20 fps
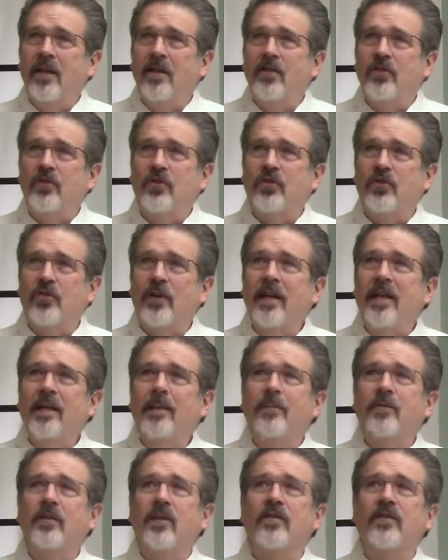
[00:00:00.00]

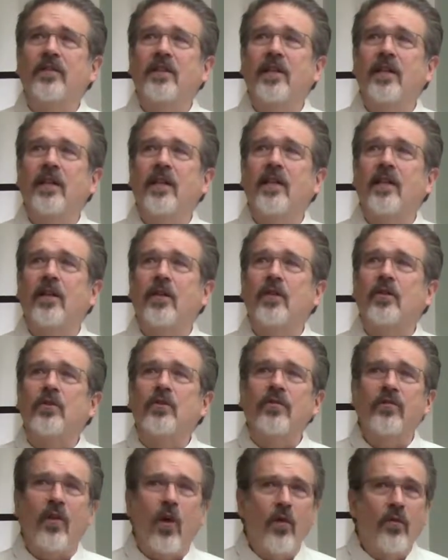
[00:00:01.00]
Streams of
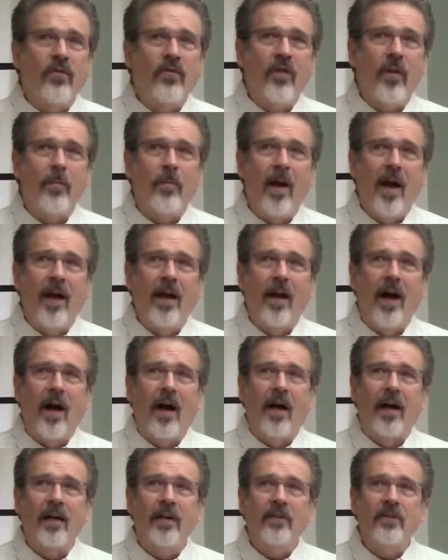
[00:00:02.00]
tears flow from my
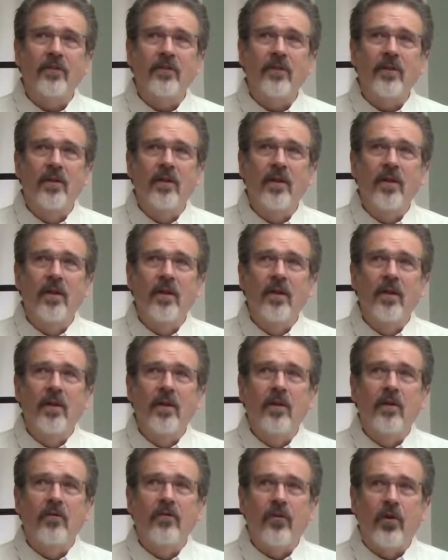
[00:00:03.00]
eyes,
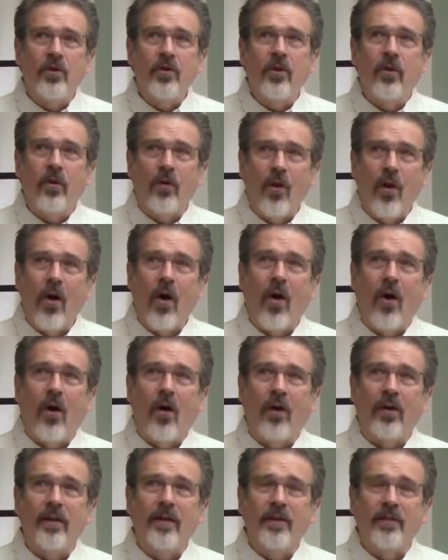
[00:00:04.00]
for your
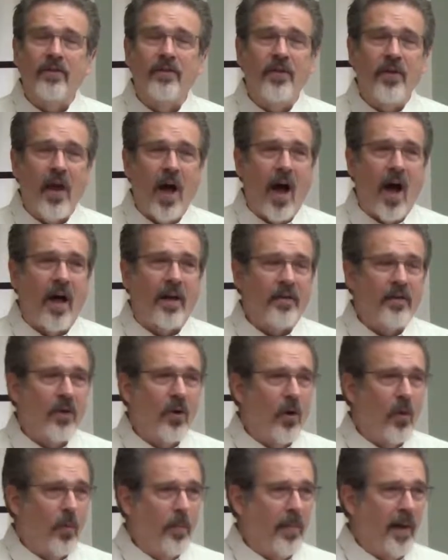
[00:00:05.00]
law is not
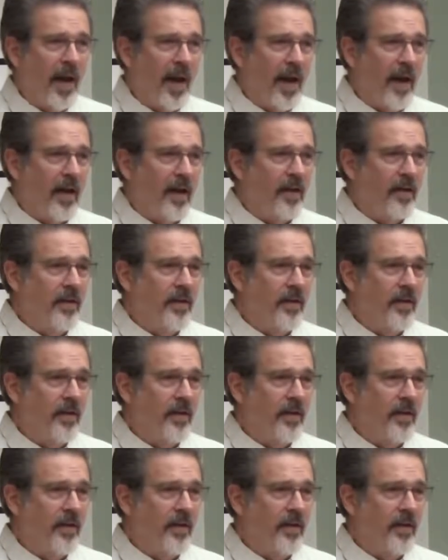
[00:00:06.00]
obeyed.